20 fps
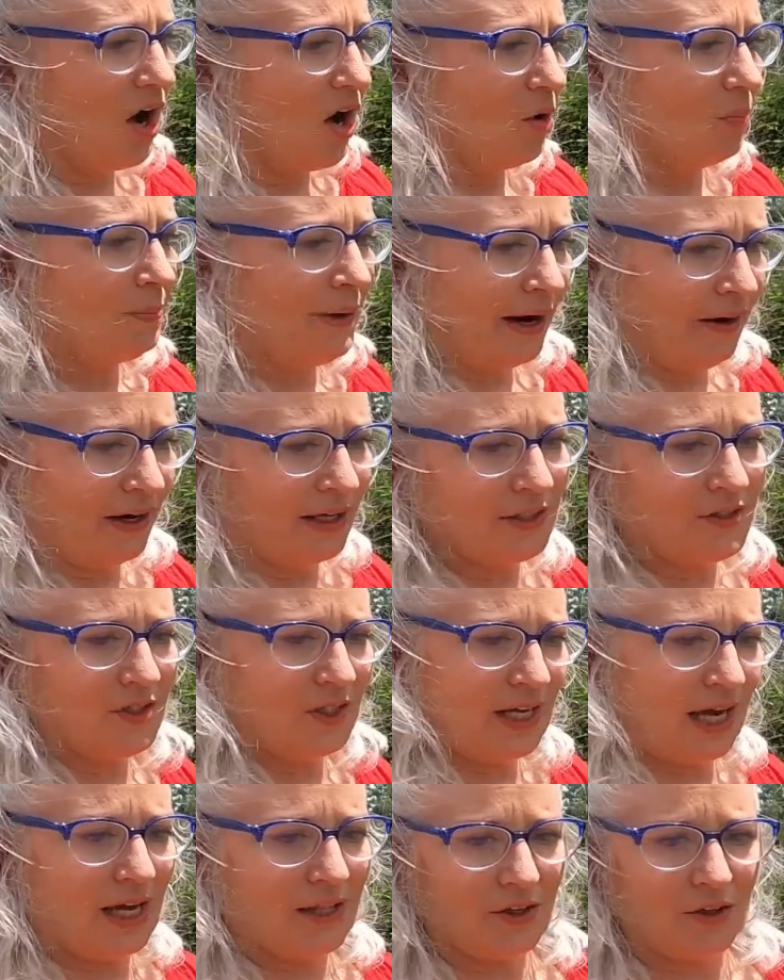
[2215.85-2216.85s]
all buried
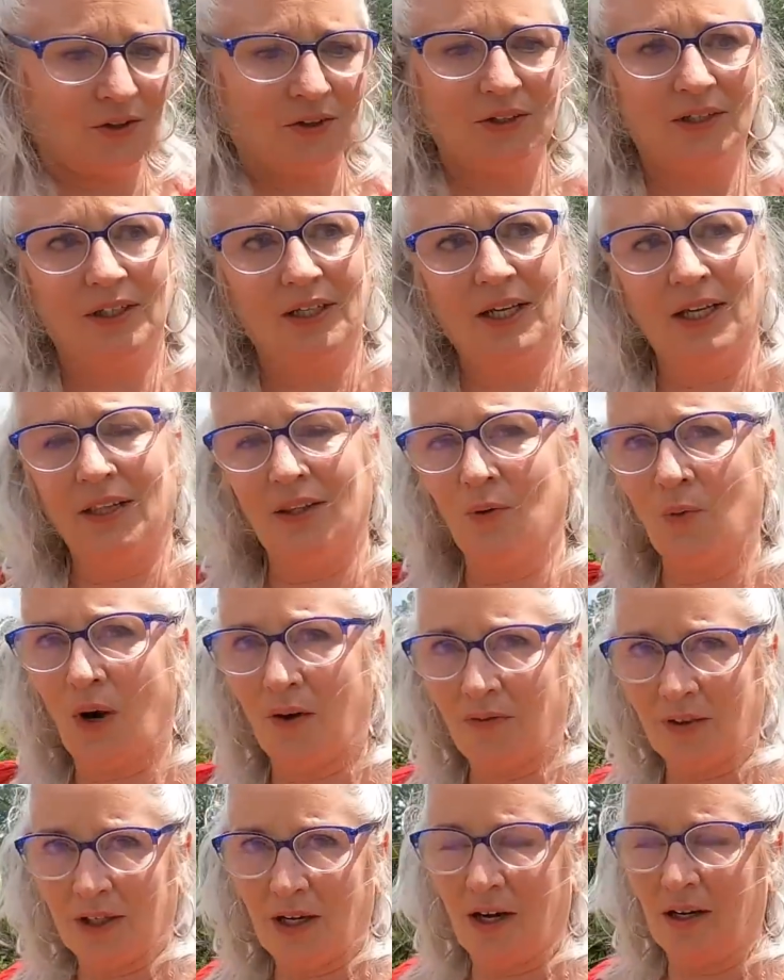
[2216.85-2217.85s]
together in the
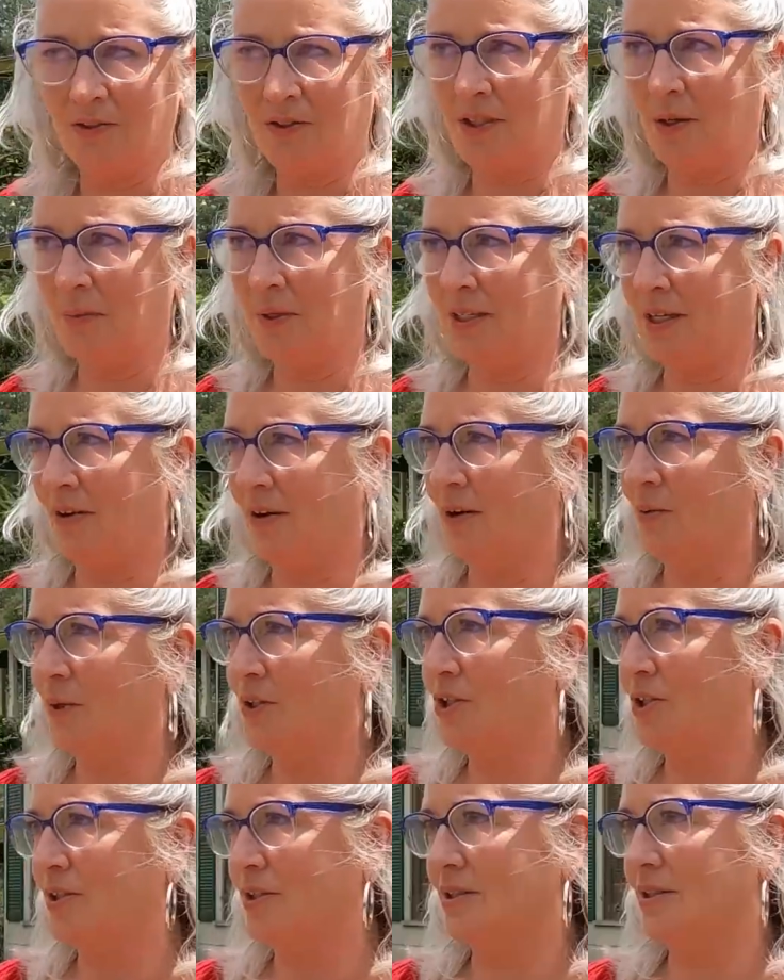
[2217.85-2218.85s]
Waverly Hall Cemetery,
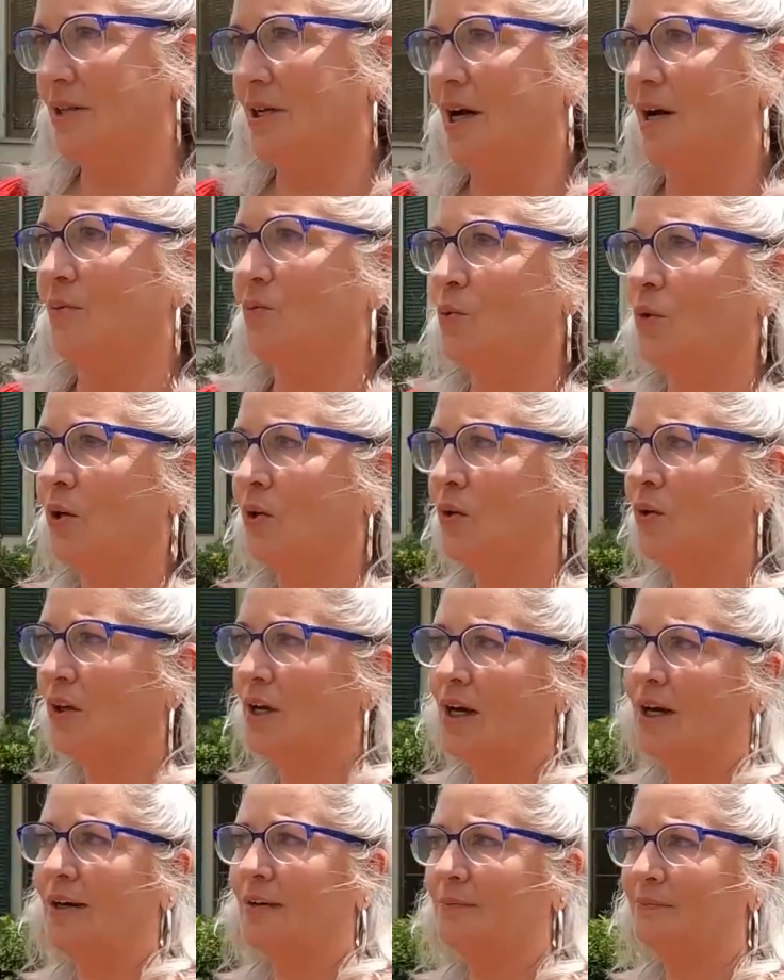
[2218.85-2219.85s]
which is a
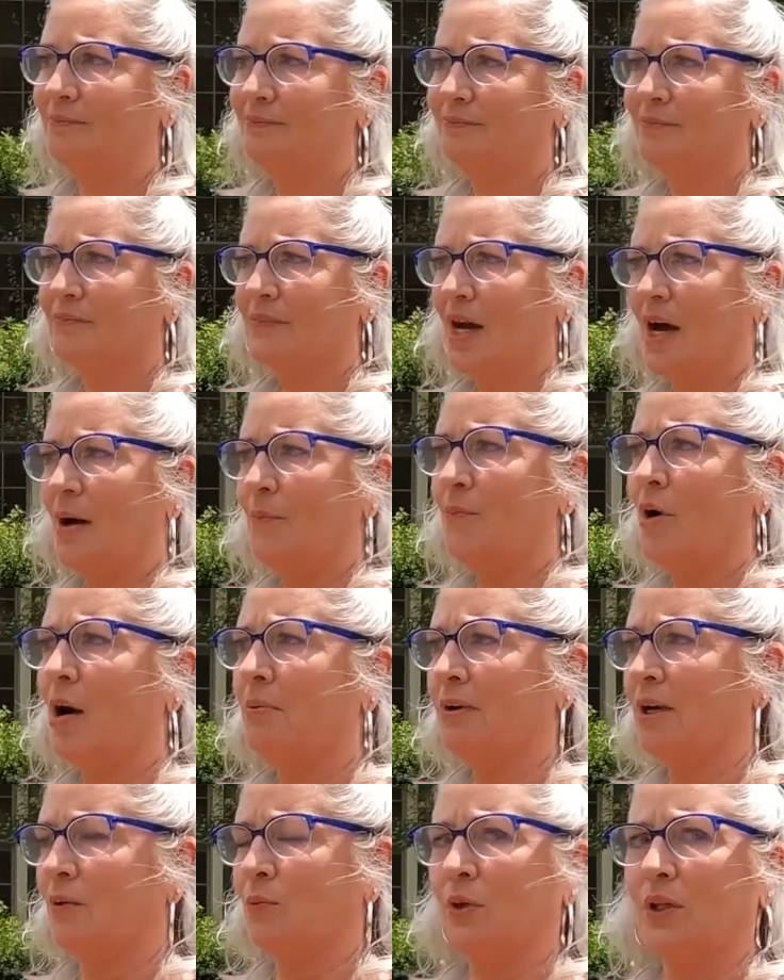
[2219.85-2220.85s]
real,
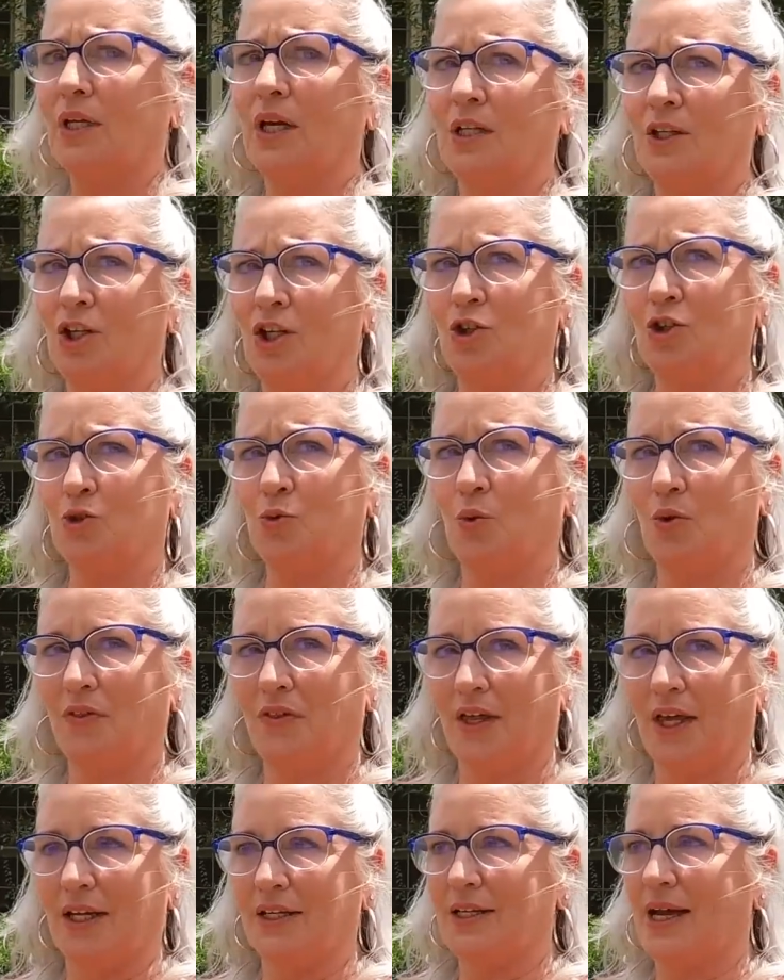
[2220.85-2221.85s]
probably a really
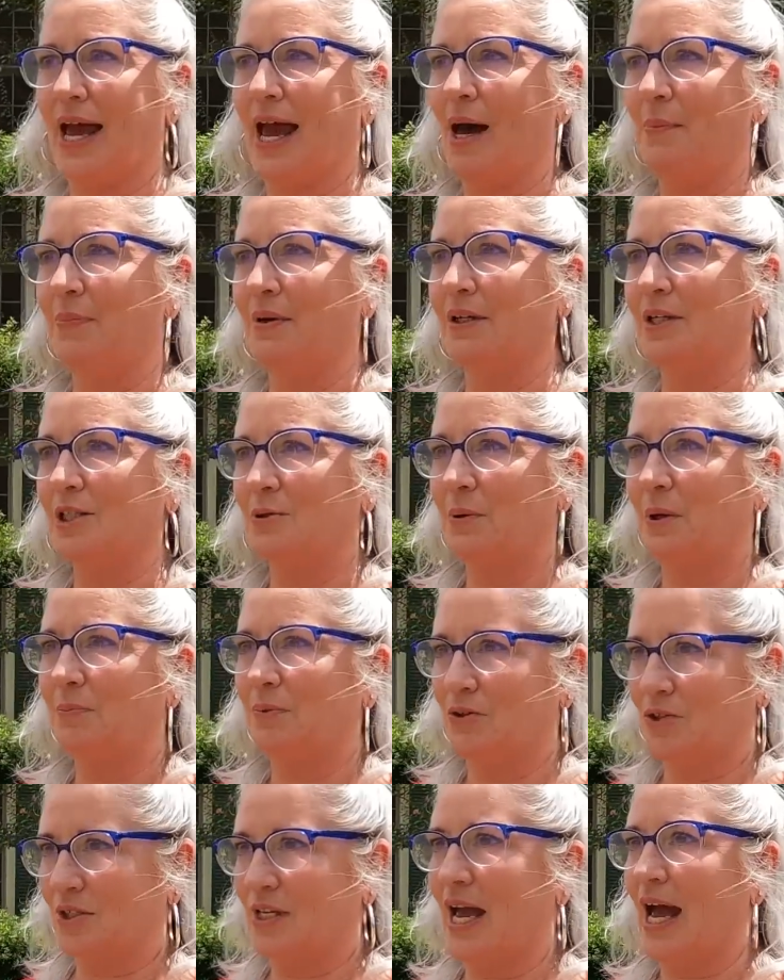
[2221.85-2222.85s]
unusual thing to happen because
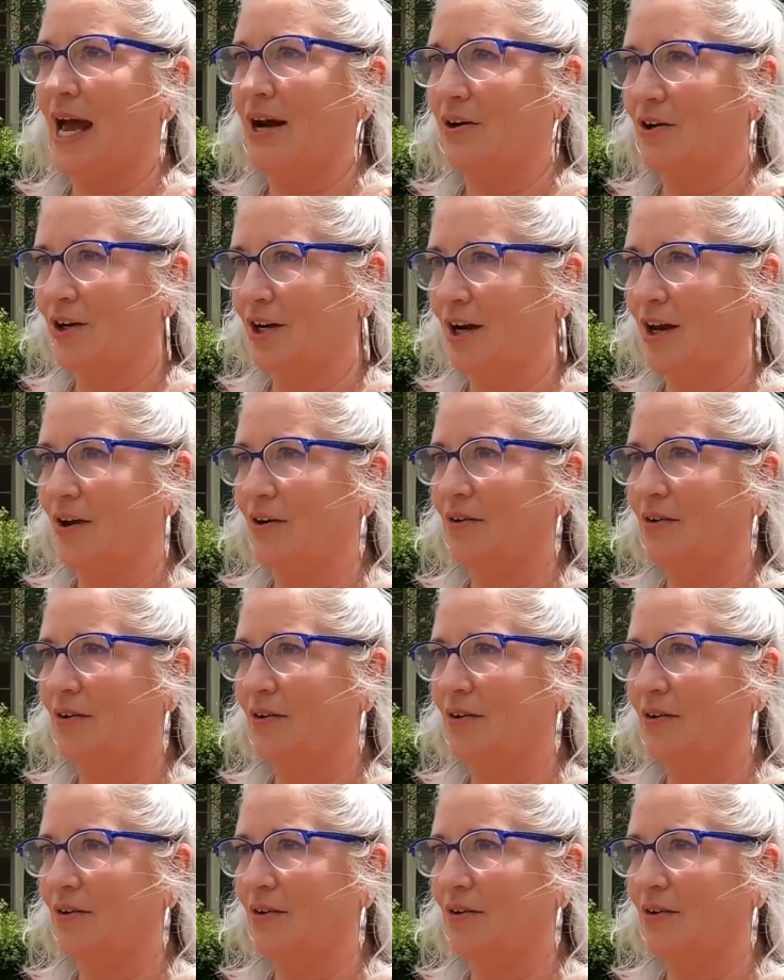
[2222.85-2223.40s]
people scatter,